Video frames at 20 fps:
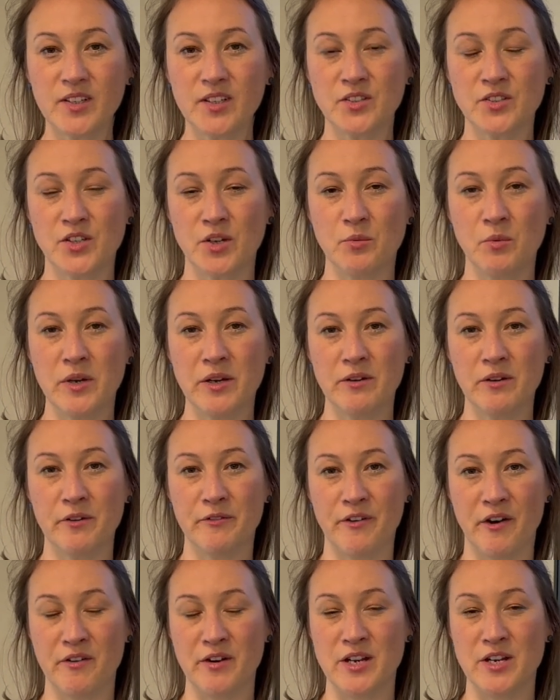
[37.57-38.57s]
So we're a
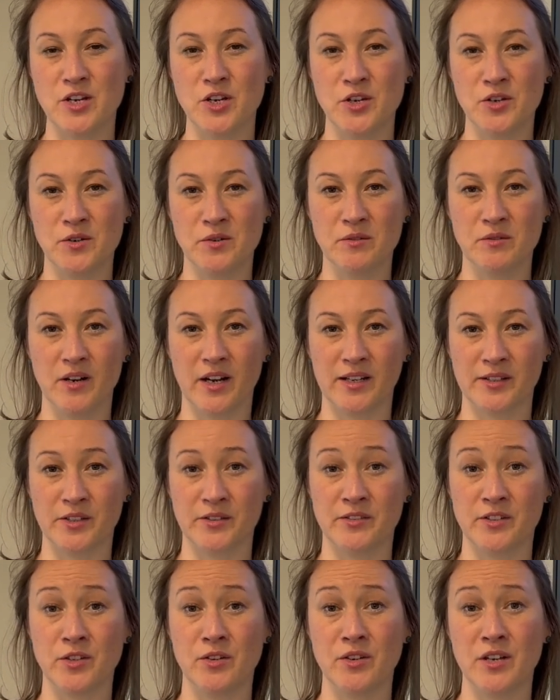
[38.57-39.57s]
very new and
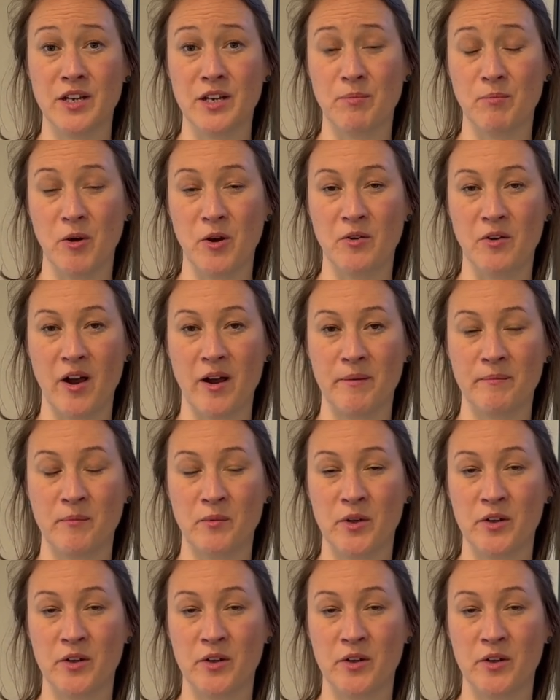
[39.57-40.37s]
unique program.